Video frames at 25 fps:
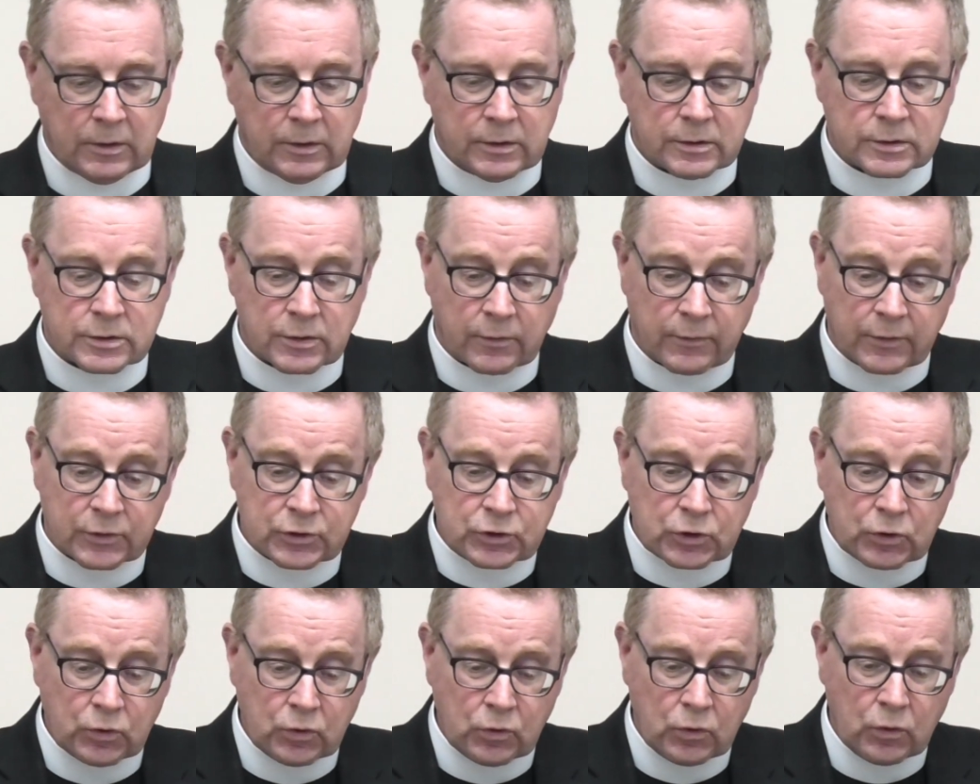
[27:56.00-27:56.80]
So there's
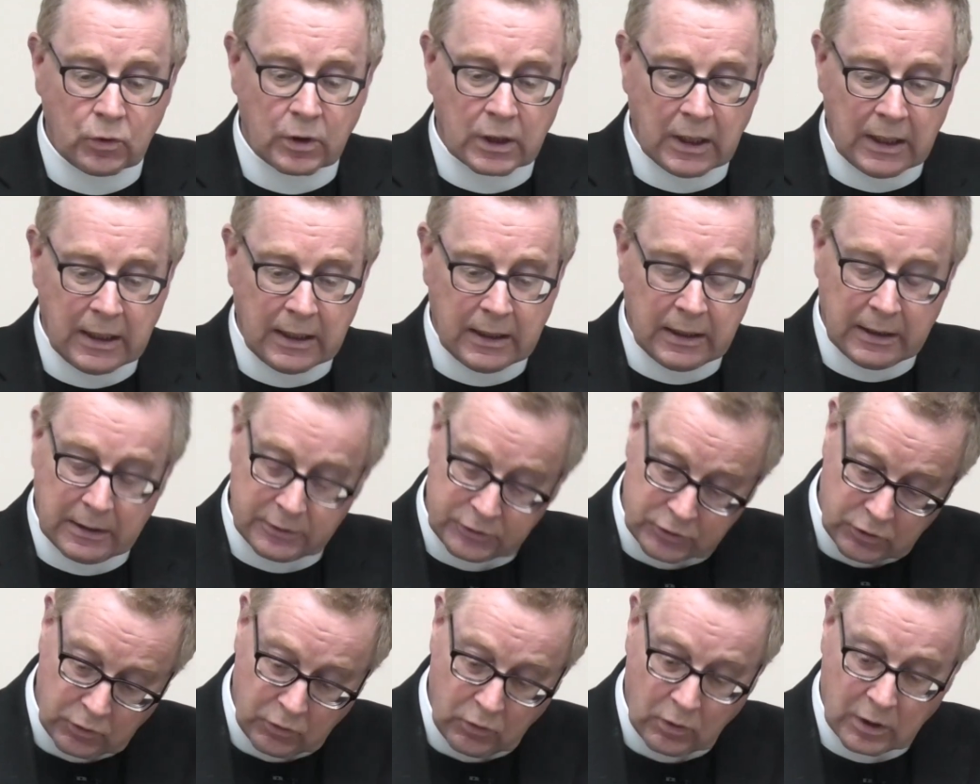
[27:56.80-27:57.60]

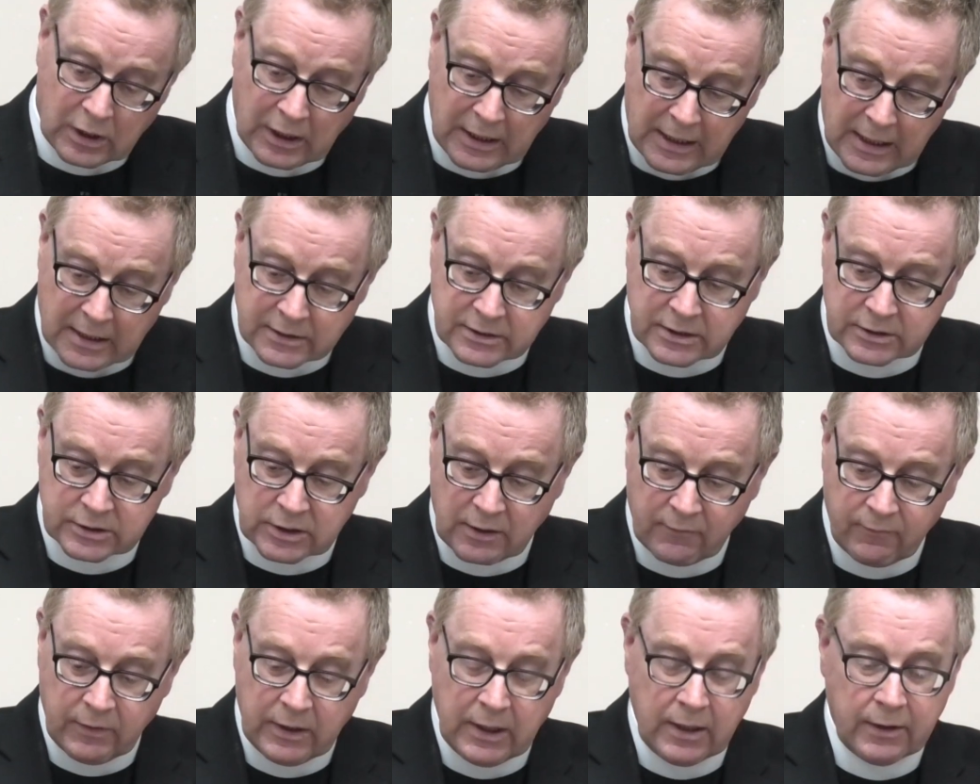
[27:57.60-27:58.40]
two classes
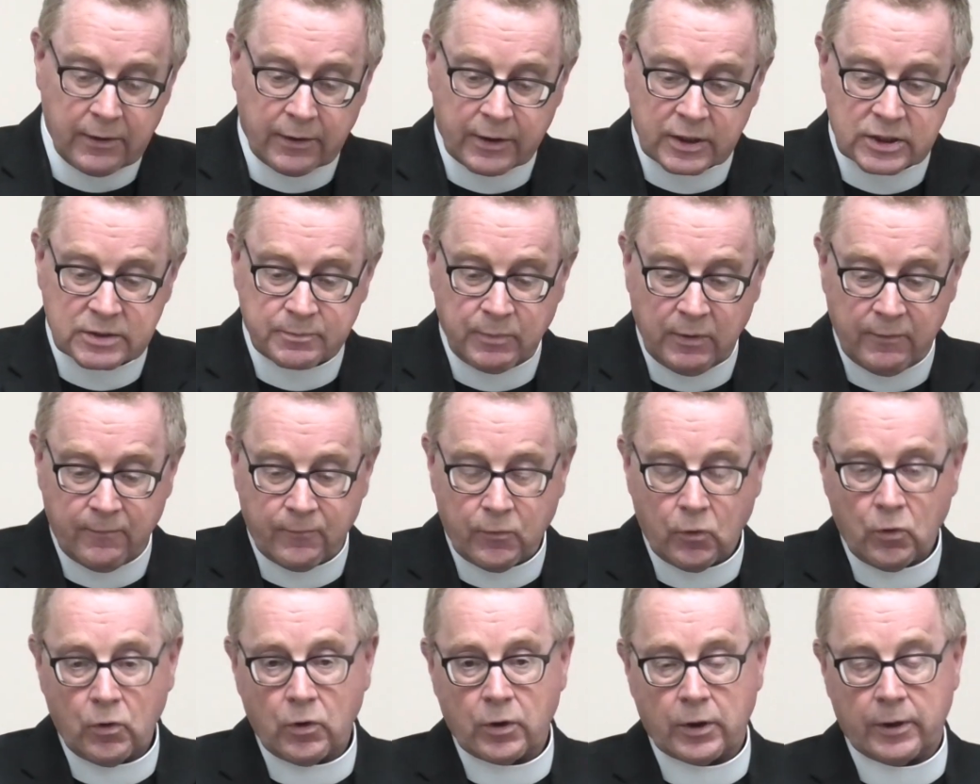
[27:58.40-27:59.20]
of hearers
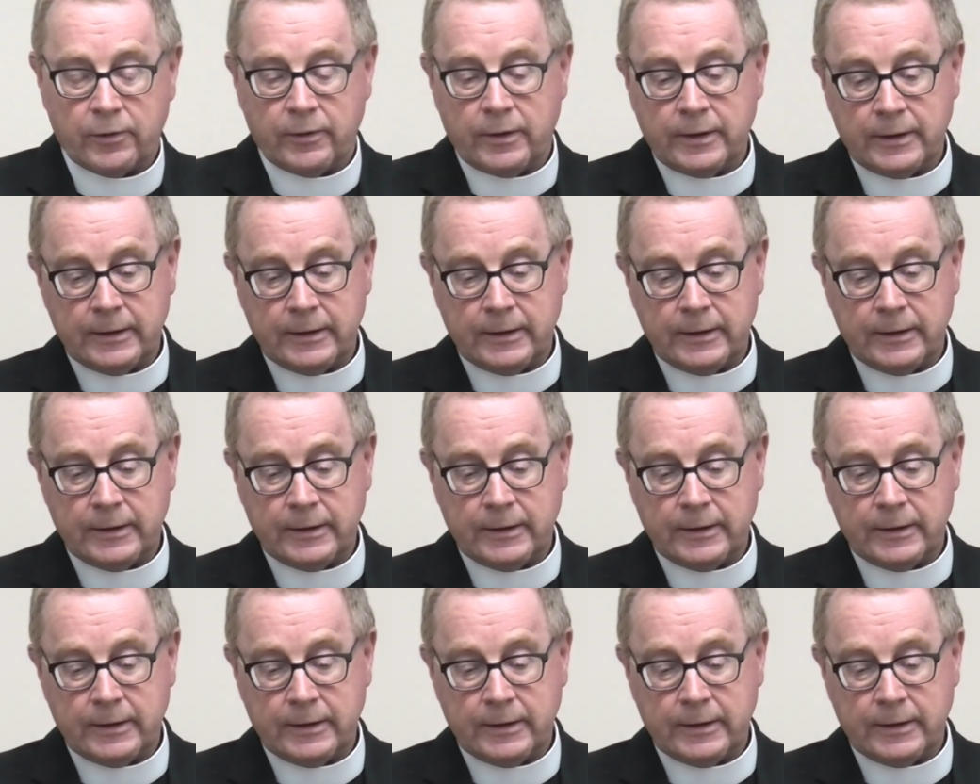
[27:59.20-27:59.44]
before